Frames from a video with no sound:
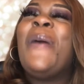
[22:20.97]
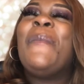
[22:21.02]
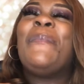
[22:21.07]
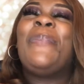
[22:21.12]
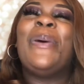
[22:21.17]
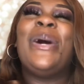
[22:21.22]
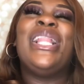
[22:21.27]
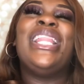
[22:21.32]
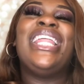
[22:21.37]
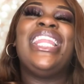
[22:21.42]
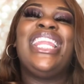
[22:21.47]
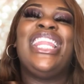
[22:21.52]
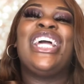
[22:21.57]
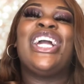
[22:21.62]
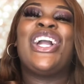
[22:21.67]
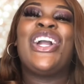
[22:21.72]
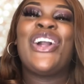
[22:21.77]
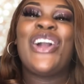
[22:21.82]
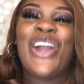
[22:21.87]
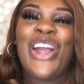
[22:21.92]
pulling
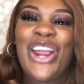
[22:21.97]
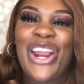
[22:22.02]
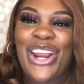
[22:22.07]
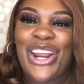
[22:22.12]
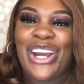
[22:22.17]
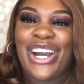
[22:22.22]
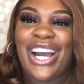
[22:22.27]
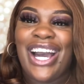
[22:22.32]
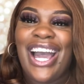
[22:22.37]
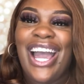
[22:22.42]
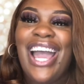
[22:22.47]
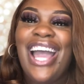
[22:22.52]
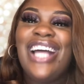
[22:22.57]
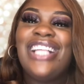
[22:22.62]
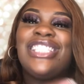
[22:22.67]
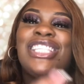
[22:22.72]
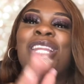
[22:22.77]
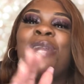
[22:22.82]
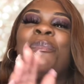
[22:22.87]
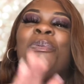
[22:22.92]
the girl
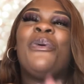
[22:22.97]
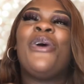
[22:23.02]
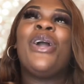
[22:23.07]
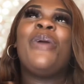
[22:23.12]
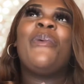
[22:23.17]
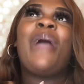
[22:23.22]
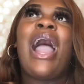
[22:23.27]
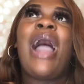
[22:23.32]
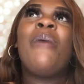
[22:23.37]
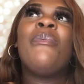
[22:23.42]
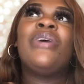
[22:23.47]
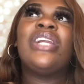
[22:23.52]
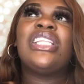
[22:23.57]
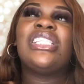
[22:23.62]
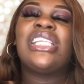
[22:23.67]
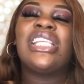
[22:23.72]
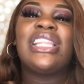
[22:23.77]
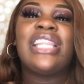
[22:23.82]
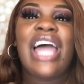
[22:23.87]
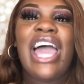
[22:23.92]
to the point where I
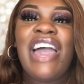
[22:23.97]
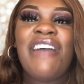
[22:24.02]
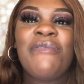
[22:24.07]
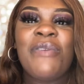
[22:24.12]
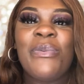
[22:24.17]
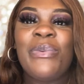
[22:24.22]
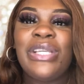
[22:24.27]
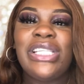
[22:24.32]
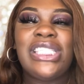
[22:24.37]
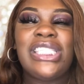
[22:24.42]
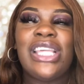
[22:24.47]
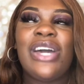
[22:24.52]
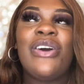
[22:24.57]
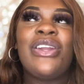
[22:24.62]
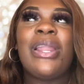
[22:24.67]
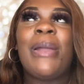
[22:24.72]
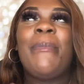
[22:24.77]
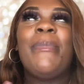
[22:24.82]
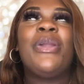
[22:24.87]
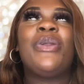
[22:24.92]
wanted to laugh, but we still
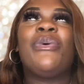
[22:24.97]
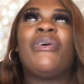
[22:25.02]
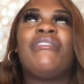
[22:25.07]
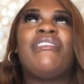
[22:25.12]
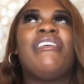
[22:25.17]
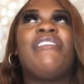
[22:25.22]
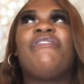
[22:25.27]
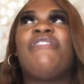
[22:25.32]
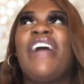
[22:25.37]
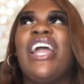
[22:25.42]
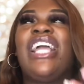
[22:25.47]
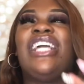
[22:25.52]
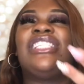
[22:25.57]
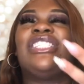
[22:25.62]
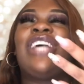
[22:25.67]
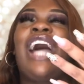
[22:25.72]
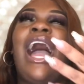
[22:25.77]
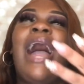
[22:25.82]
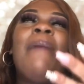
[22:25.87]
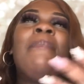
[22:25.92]
in the middle of a fight.
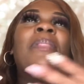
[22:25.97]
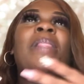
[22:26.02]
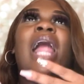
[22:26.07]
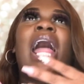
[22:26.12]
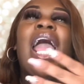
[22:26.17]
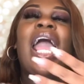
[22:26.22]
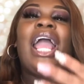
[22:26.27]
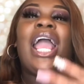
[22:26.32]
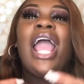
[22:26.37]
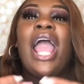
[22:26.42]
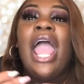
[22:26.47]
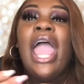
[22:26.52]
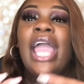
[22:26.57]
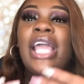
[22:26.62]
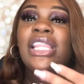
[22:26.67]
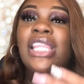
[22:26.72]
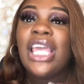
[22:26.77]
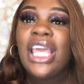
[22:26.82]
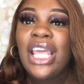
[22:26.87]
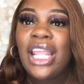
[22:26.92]
So I'm like,
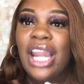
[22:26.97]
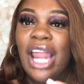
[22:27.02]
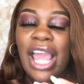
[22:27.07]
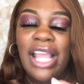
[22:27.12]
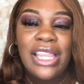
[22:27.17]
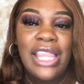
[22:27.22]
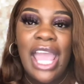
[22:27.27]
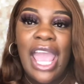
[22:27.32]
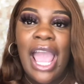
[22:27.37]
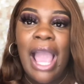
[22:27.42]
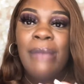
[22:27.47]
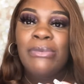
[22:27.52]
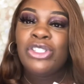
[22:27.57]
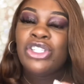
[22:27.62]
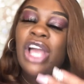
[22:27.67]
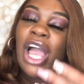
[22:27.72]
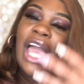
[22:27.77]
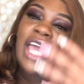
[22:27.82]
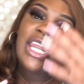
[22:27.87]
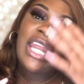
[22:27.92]
and then at that, I'm
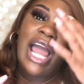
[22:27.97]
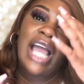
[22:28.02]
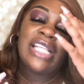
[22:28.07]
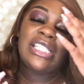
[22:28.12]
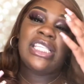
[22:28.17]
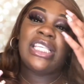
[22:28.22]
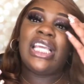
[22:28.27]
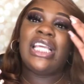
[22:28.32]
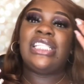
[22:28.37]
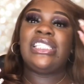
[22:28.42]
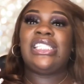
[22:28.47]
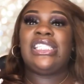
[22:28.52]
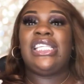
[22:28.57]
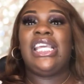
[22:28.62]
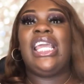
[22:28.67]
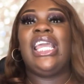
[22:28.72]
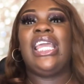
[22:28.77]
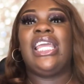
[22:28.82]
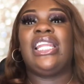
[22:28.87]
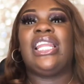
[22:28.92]
trying not to get
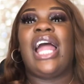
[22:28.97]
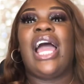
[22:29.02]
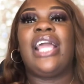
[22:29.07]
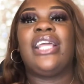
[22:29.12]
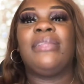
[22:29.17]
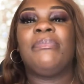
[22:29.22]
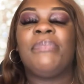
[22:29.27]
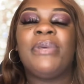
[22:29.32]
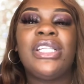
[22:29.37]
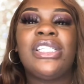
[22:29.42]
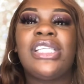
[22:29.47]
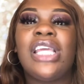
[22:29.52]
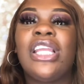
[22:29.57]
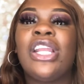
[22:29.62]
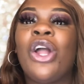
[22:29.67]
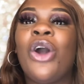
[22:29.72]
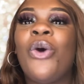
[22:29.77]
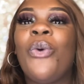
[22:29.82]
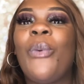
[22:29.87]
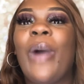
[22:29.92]
seen. Like, bitch, they
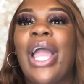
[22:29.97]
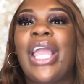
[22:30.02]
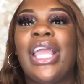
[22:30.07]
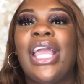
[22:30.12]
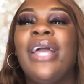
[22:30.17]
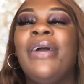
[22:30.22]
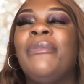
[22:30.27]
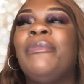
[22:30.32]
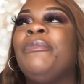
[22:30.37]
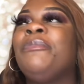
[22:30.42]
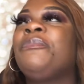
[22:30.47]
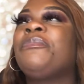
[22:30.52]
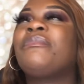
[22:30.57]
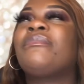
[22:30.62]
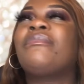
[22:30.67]
know who I am.